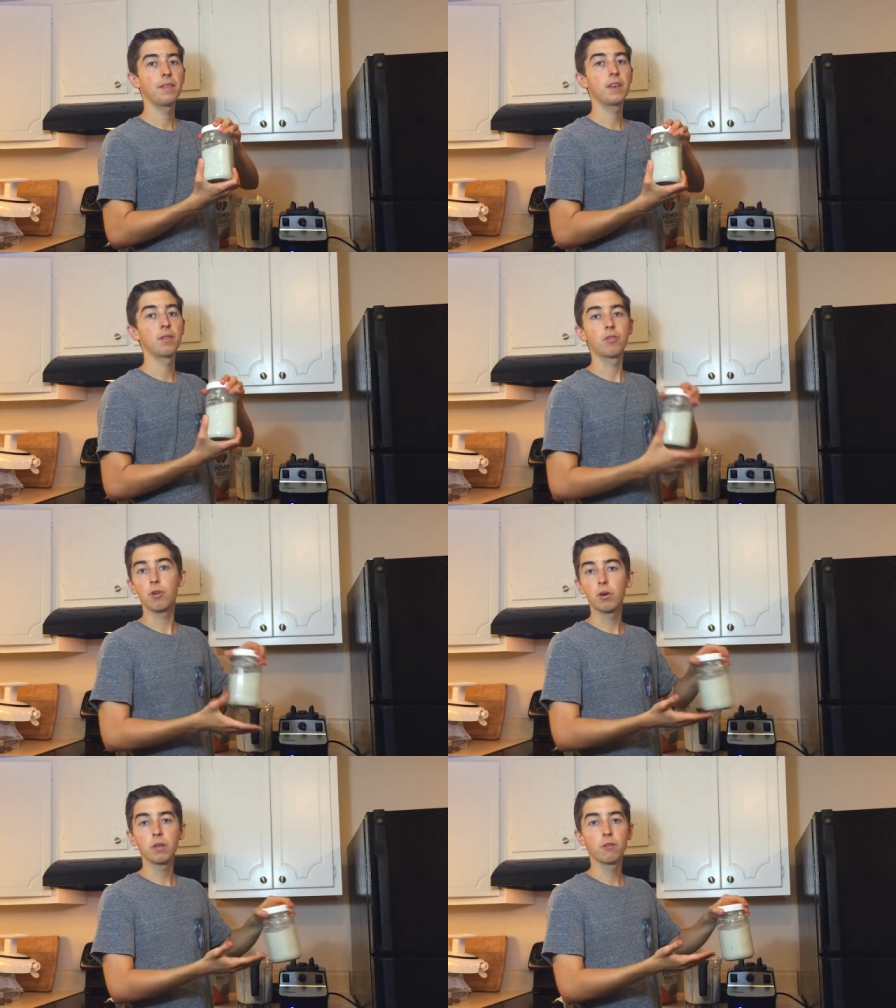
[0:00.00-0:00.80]
and
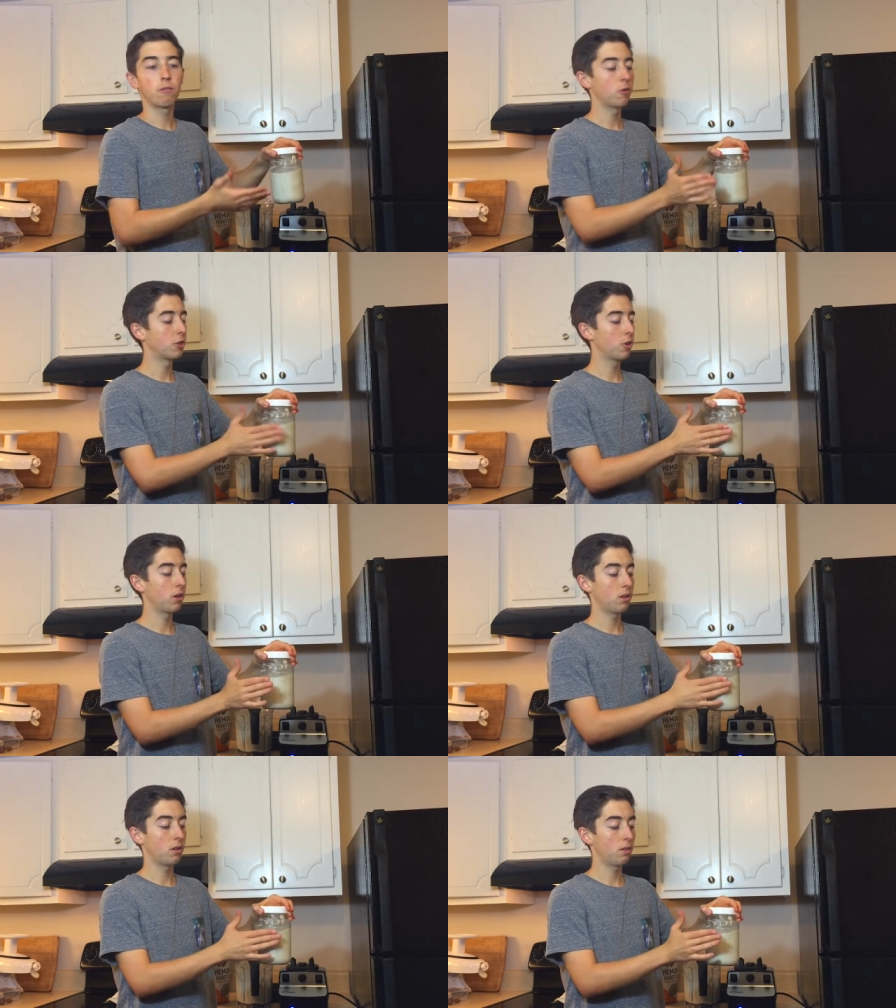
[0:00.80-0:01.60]
then throw it in the
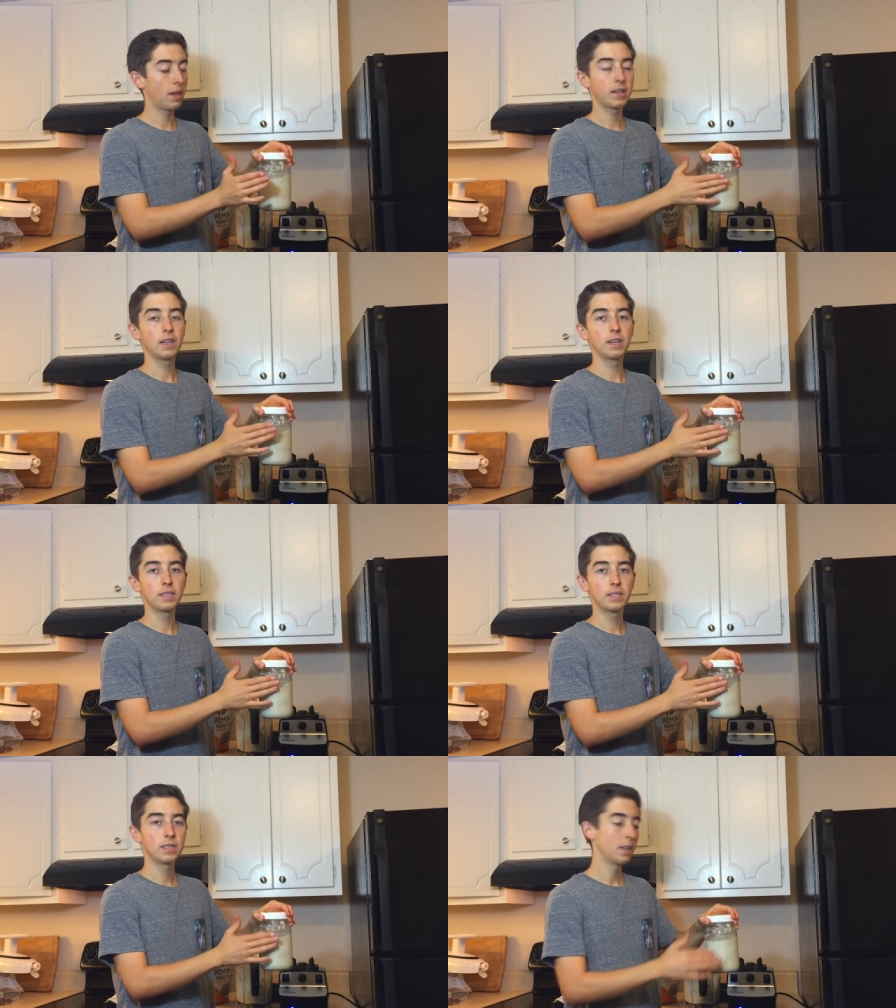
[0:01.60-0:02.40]
refrigerator like
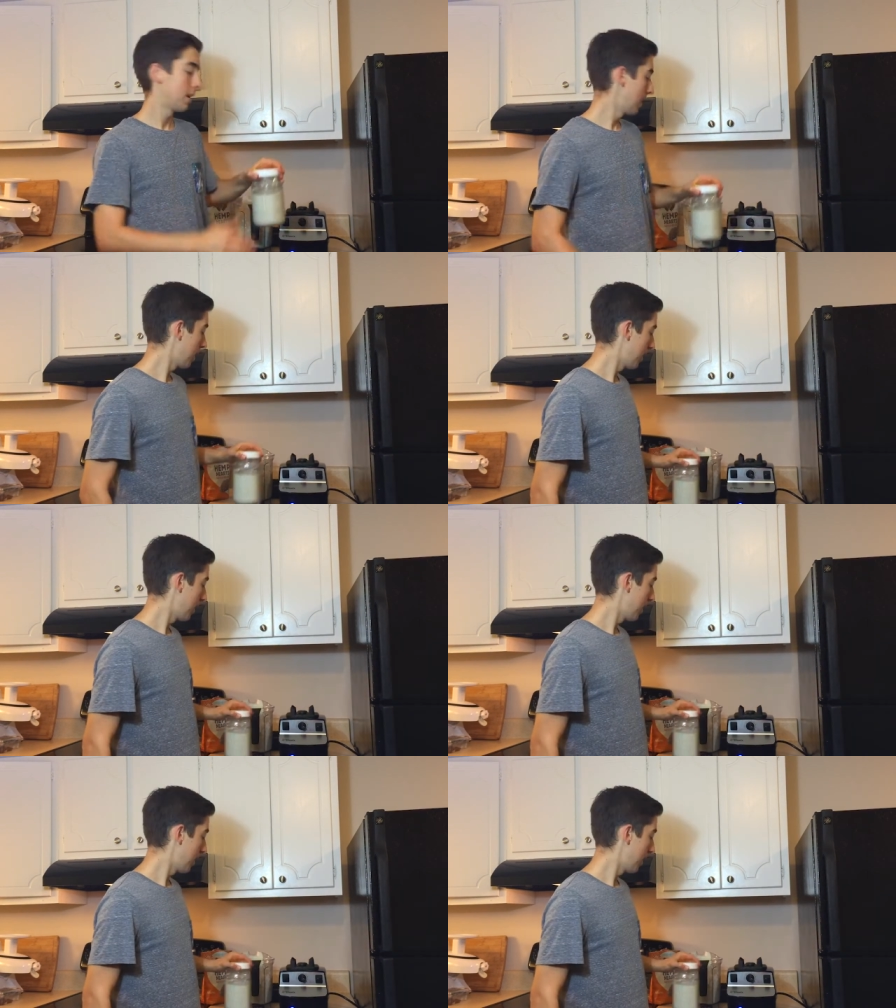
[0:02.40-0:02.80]
it is.